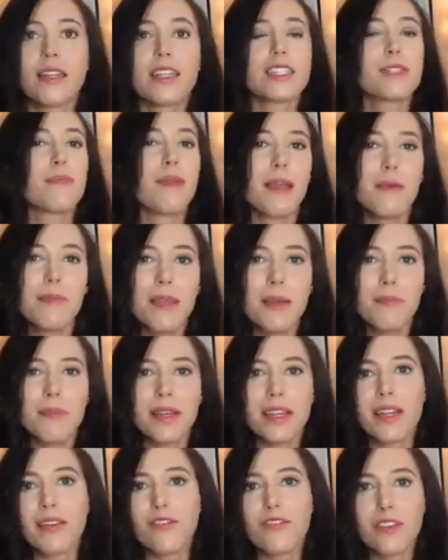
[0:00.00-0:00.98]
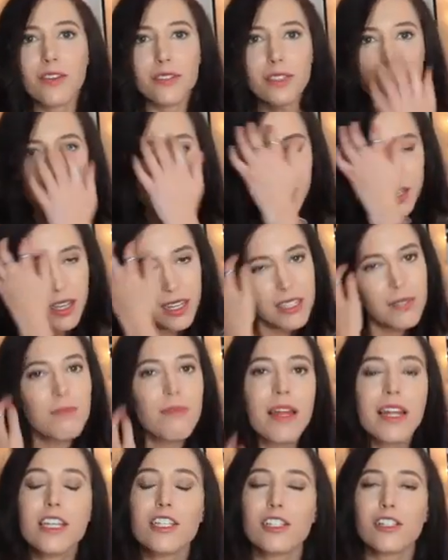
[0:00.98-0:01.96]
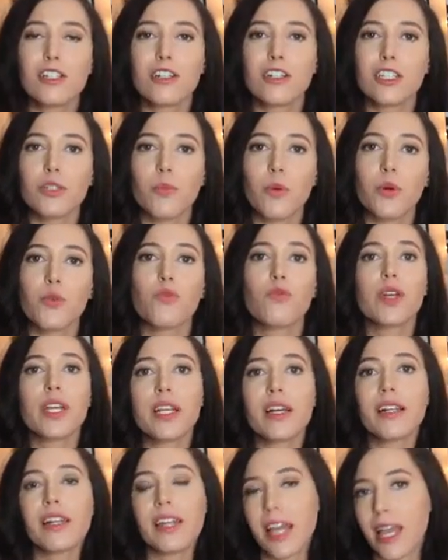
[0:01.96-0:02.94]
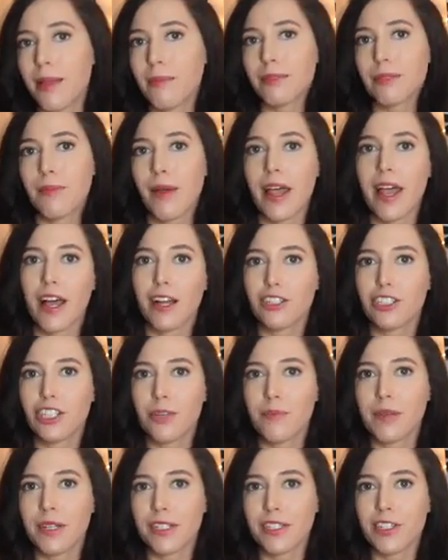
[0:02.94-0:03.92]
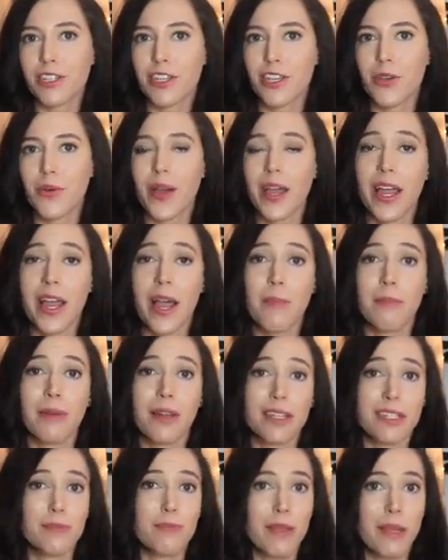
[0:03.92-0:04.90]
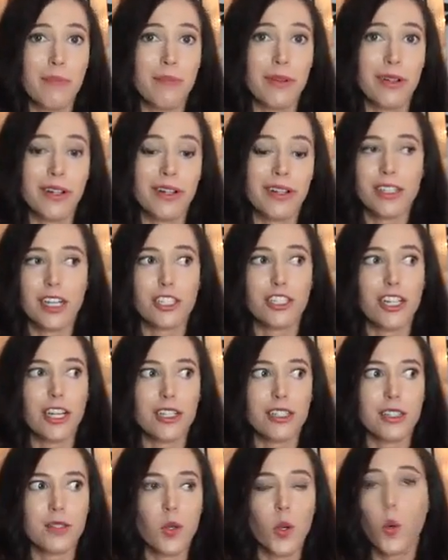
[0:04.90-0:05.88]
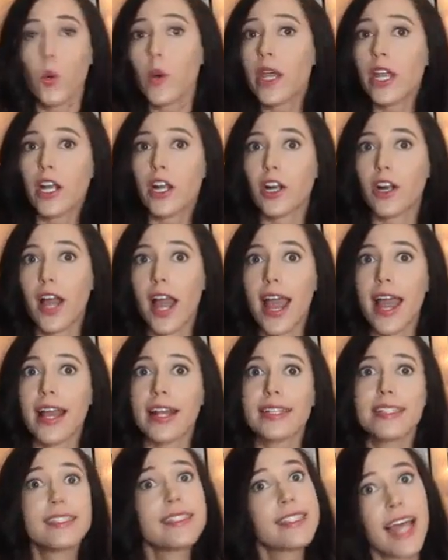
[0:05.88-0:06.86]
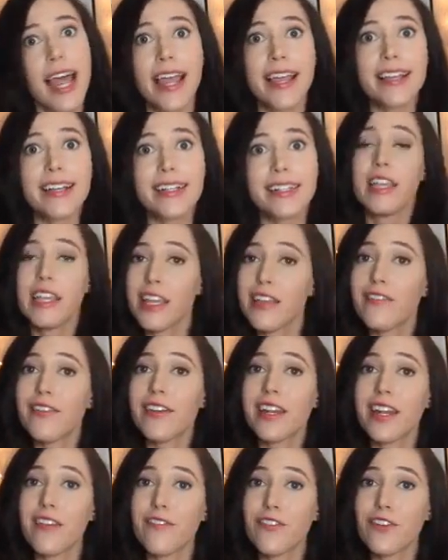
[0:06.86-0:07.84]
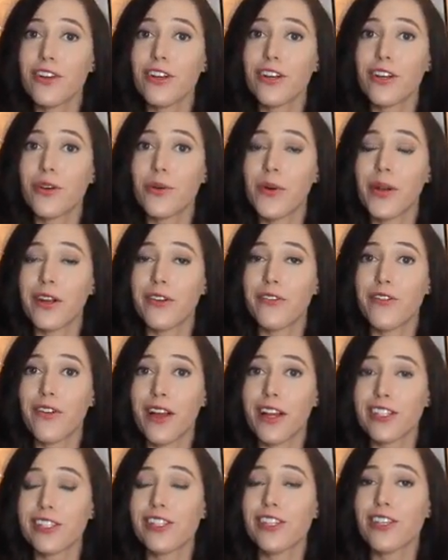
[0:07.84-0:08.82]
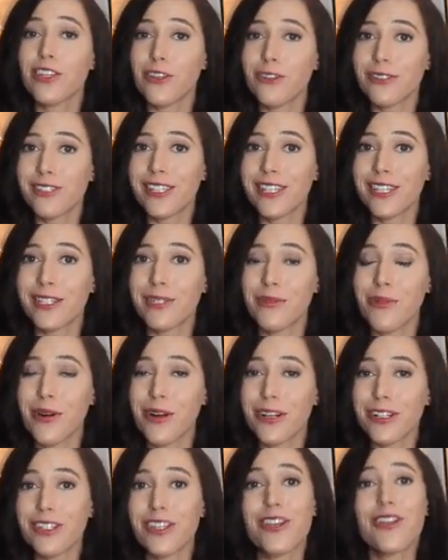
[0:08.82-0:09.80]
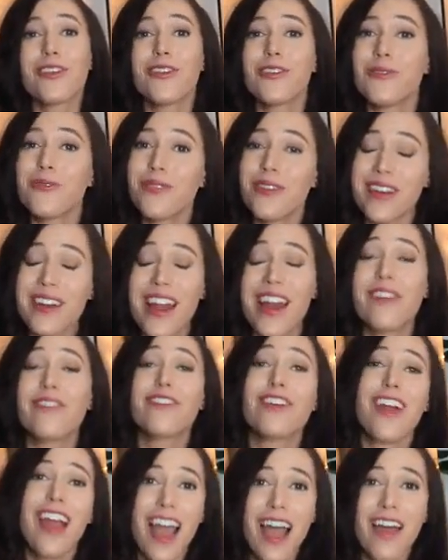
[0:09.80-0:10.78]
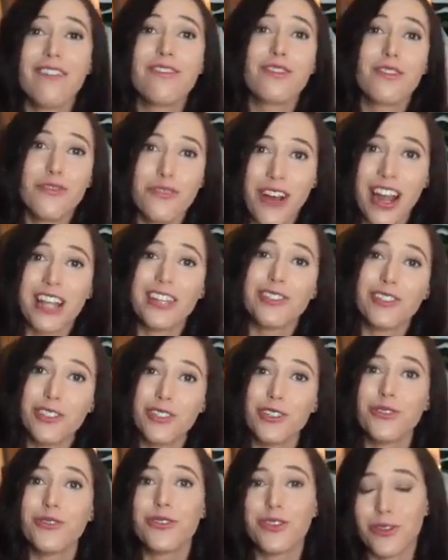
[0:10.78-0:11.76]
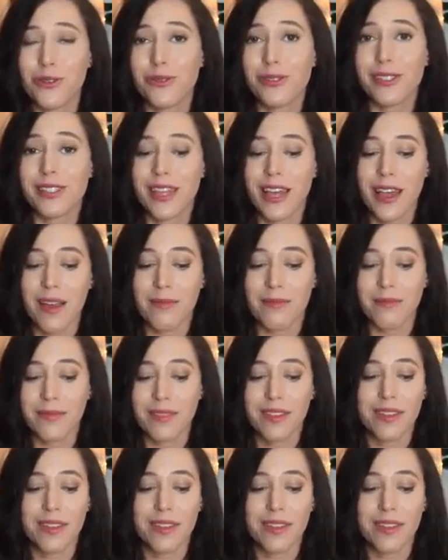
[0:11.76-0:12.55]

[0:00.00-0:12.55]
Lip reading: This may be a bit confusing because many slurs were reclaimed by LGBTQAI+ people, such as queer and dyke. Even if your queer friends use these words, you never have the right to use them.